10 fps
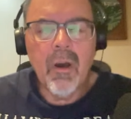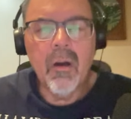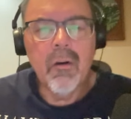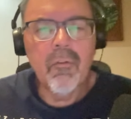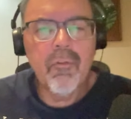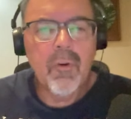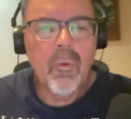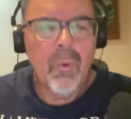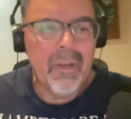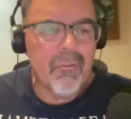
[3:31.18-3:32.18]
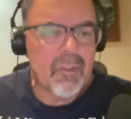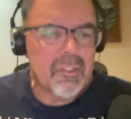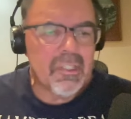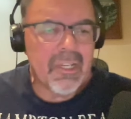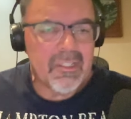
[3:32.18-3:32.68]
of whenever
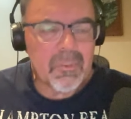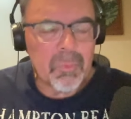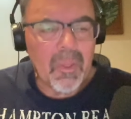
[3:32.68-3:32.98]
the Giants are